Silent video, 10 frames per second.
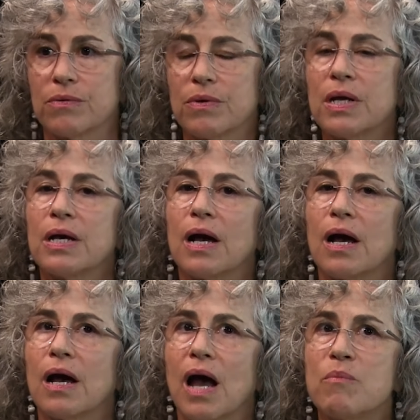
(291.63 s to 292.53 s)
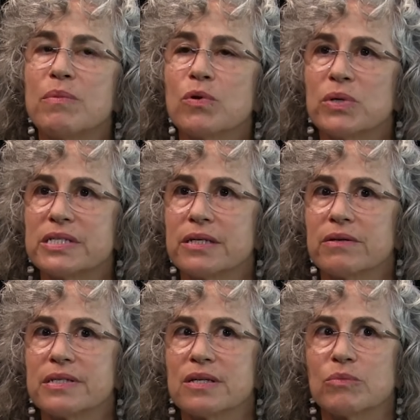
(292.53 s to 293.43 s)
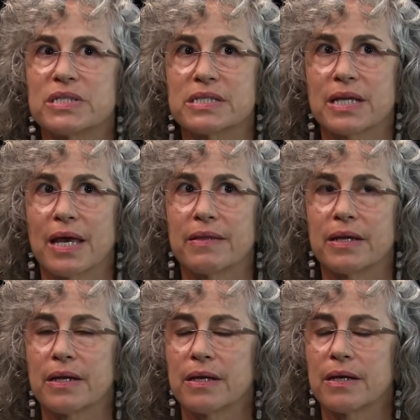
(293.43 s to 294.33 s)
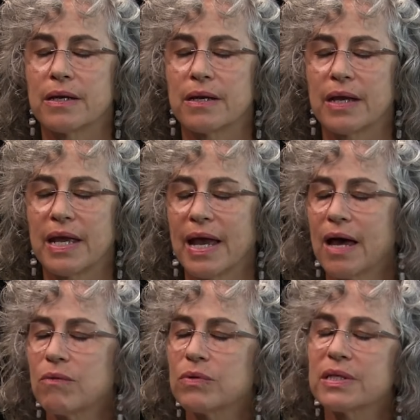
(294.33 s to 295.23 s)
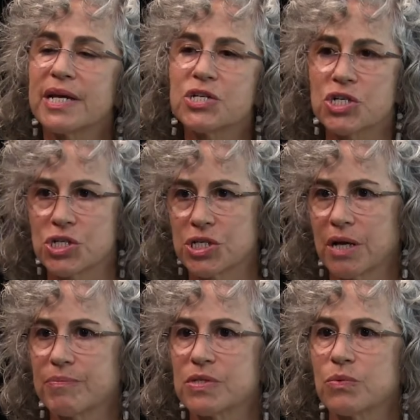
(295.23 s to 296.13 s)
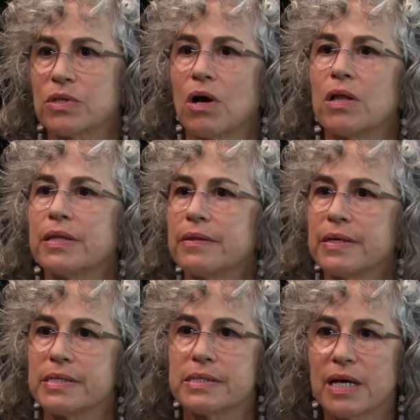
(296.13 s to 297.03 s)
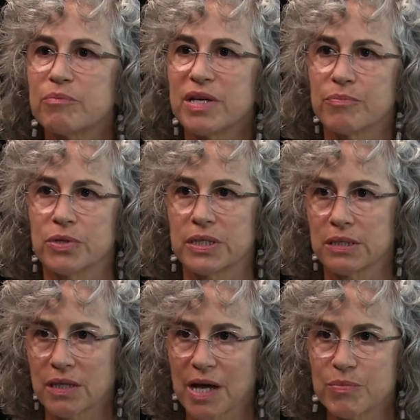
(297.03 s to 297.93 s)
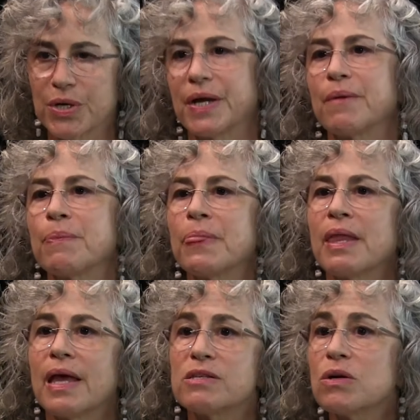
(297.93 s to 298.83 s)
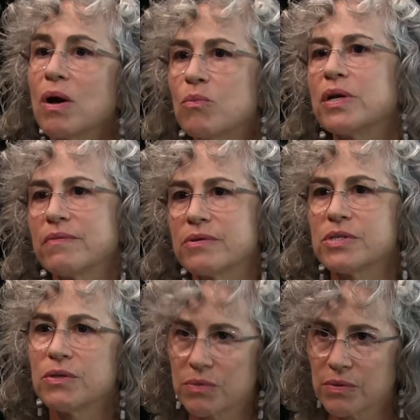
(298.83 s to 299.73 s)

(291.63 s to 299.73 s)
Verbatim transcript: Yeah. Uh, I remember once hearing someone say that he had relationships with all of these dead people in a library. And so I'm one of those too.